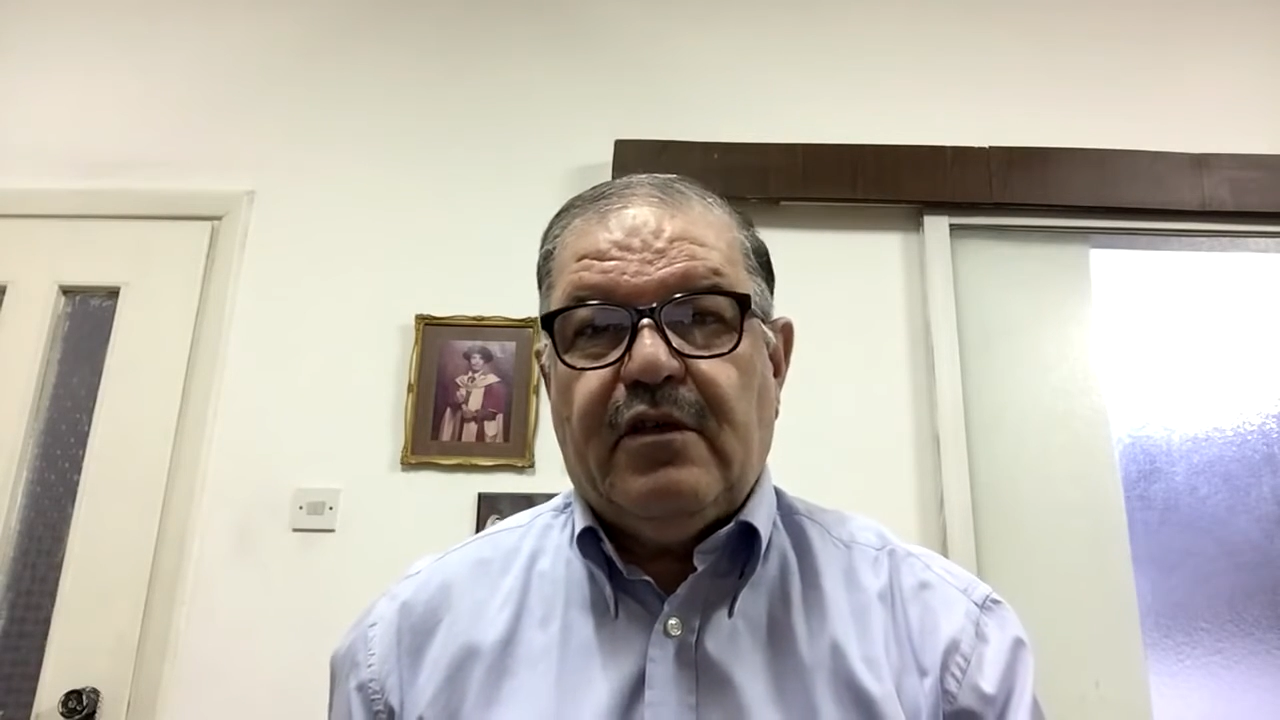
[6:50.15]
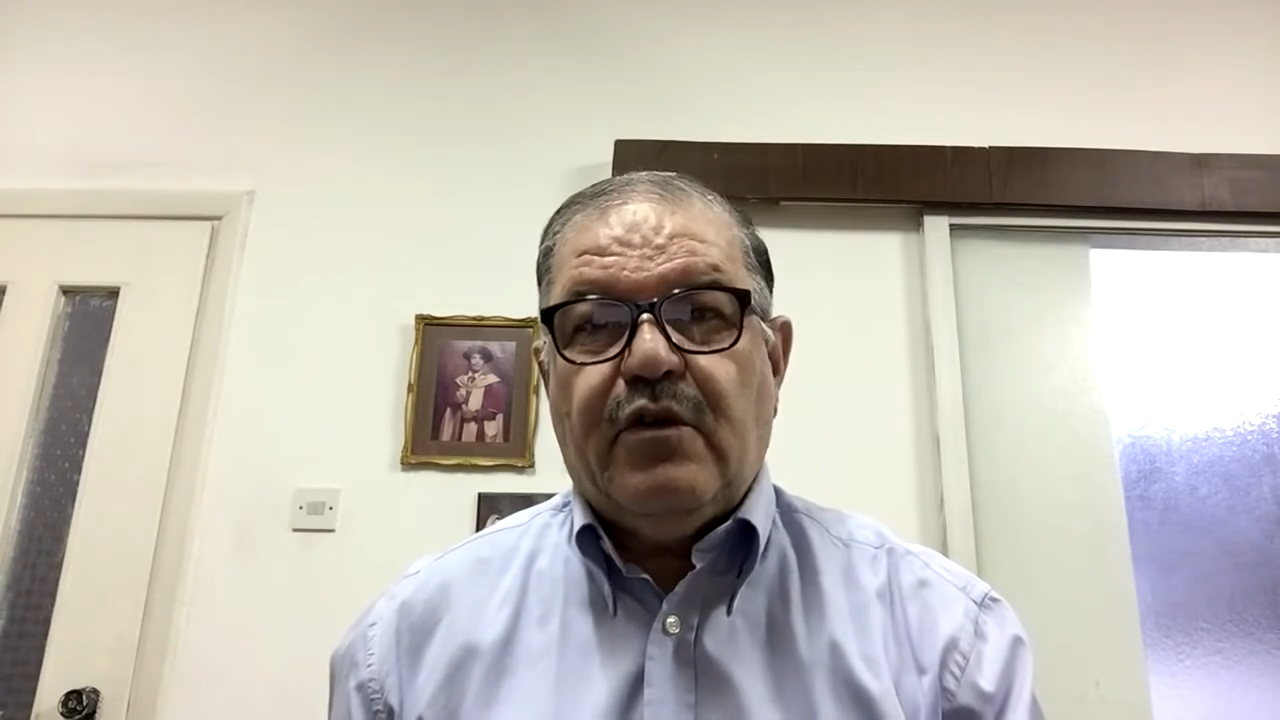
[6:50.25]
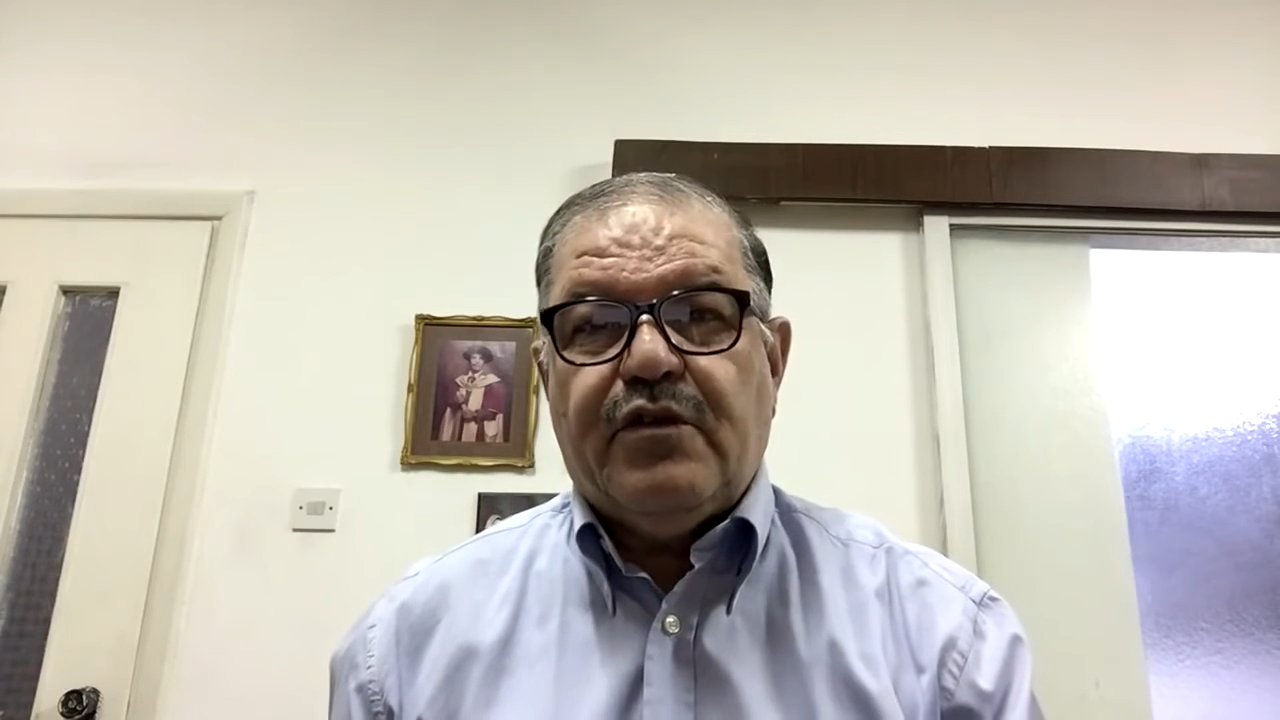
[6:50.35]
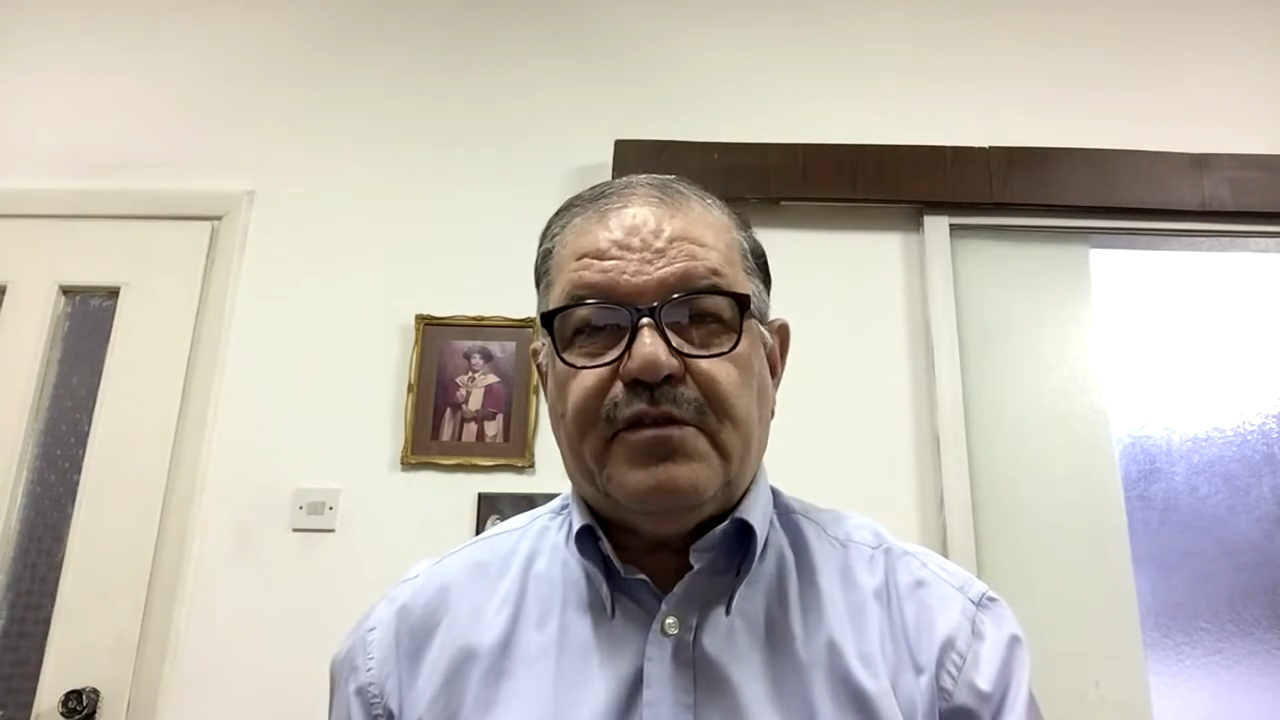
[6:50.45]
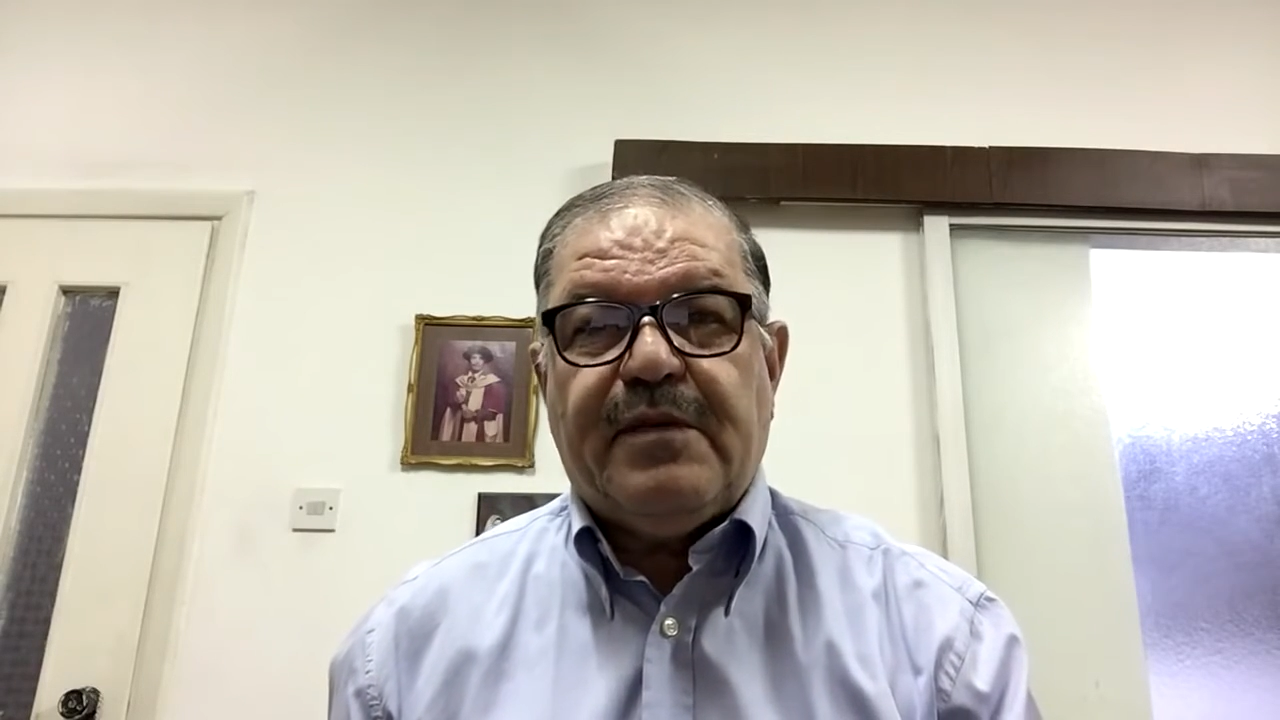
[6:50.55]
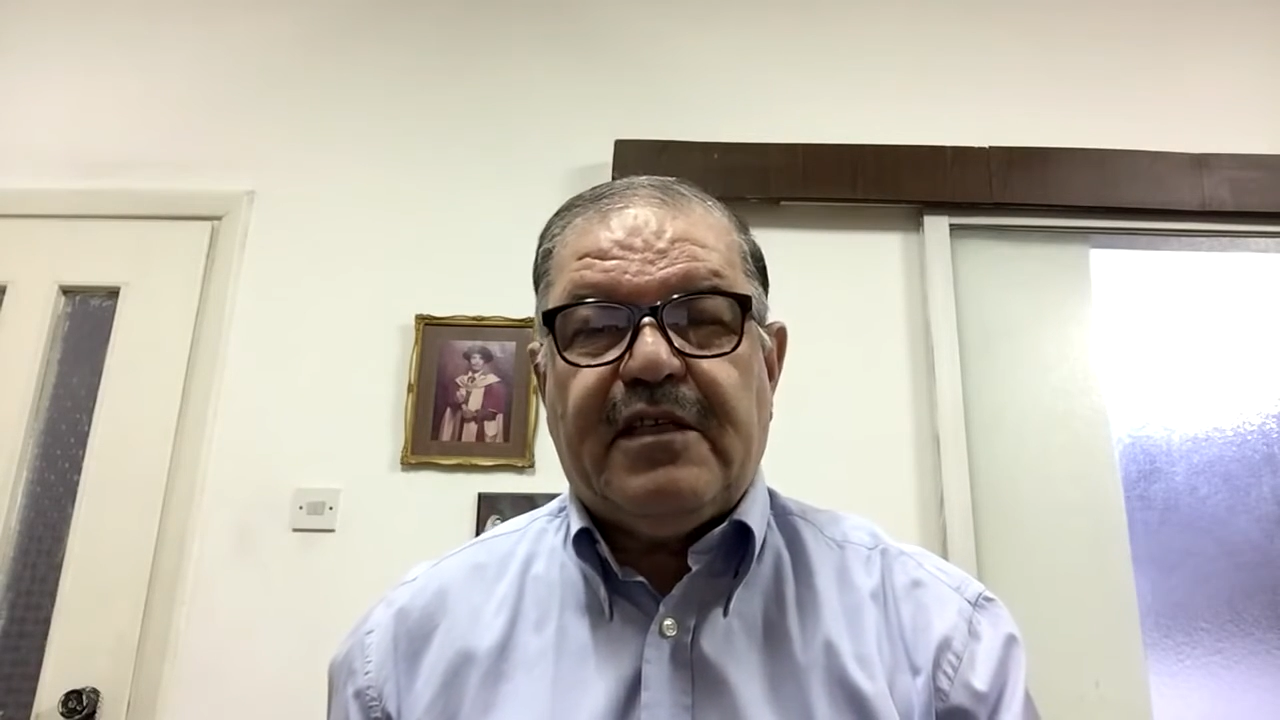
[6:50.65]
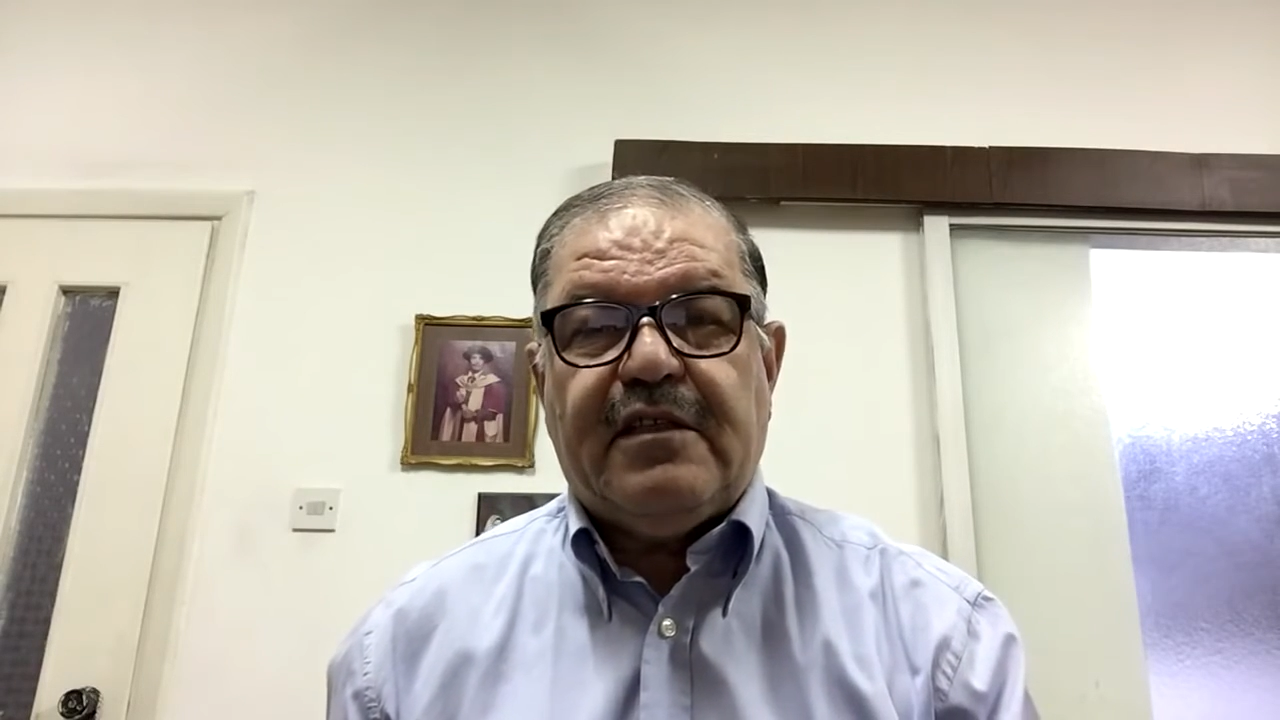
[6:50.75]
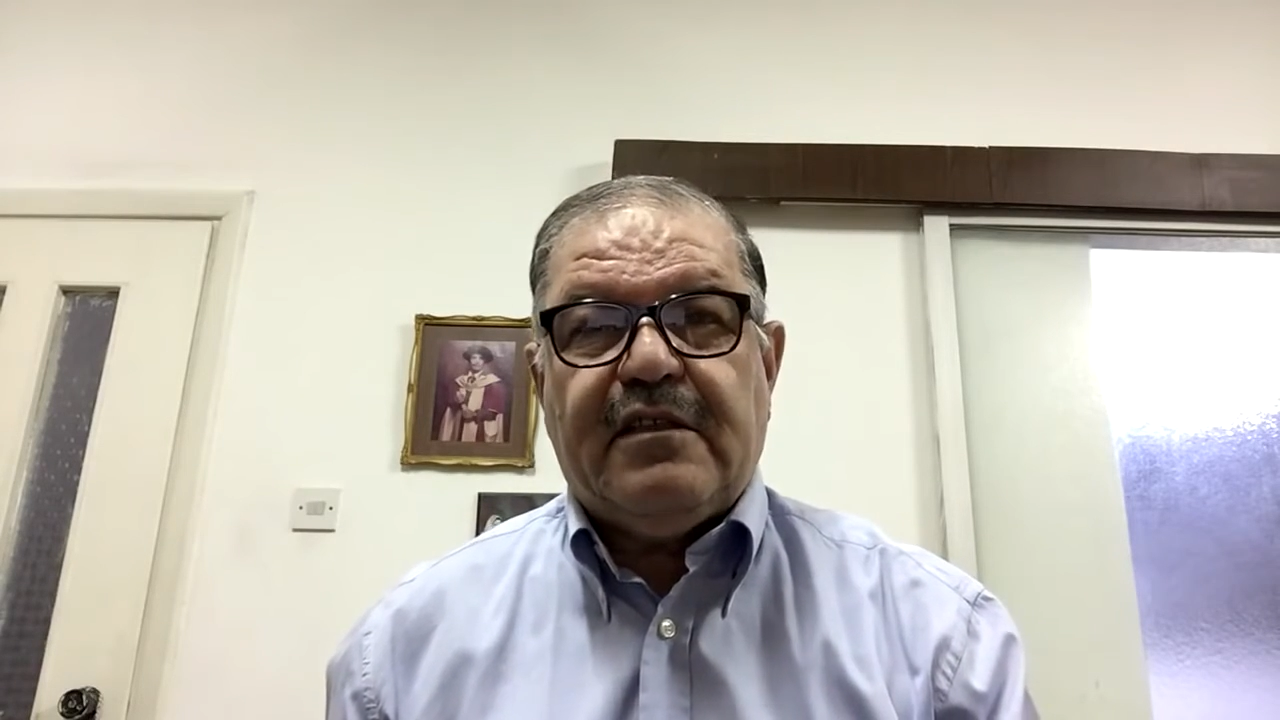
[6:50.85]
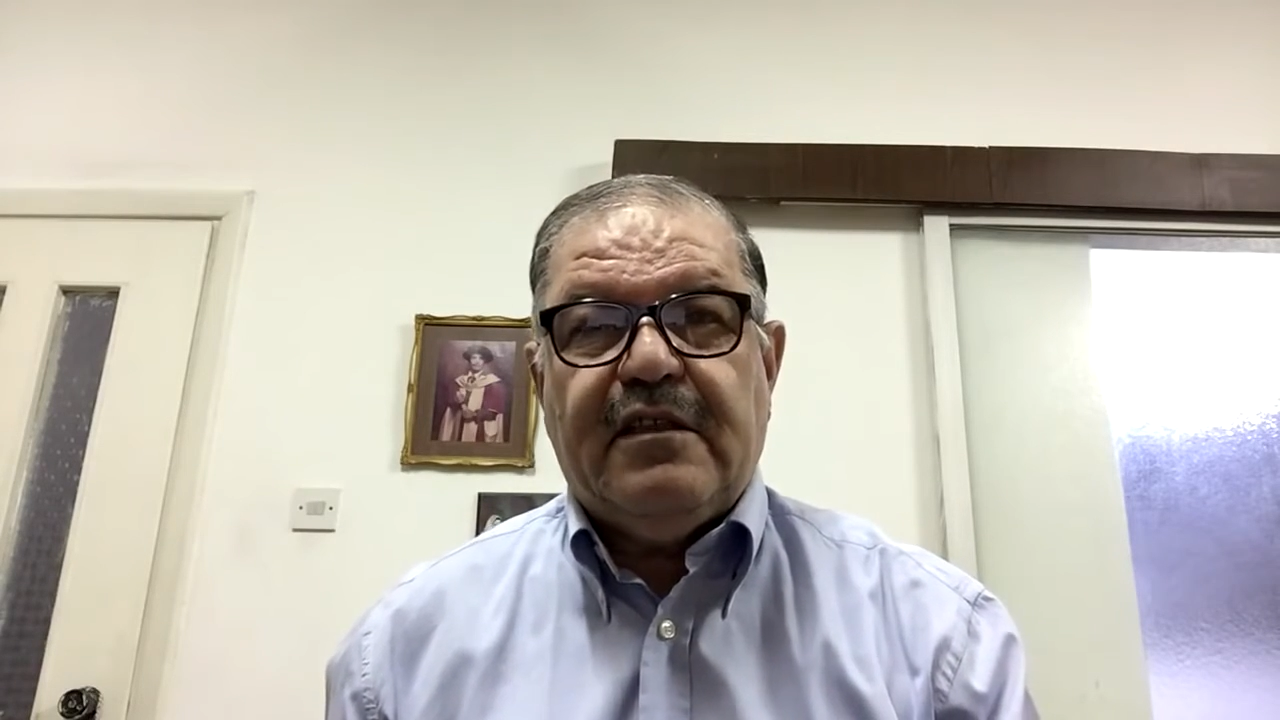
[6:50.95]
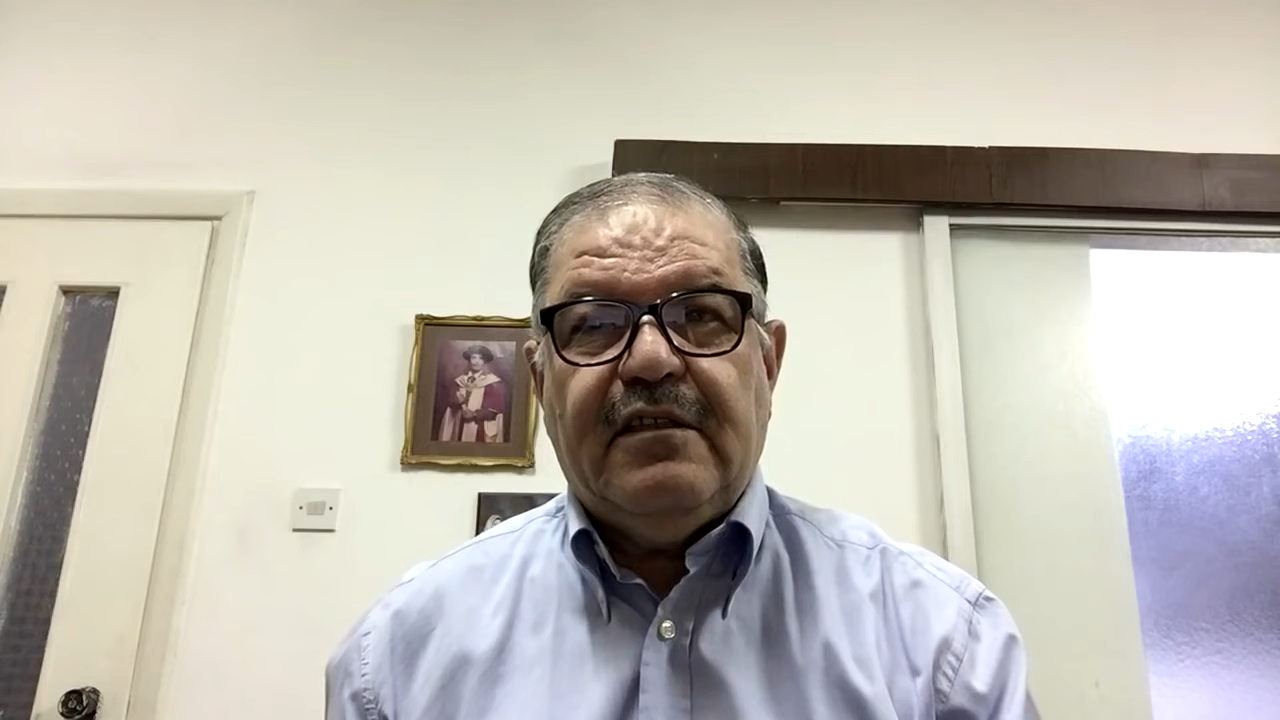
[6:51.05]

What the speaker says: cosmic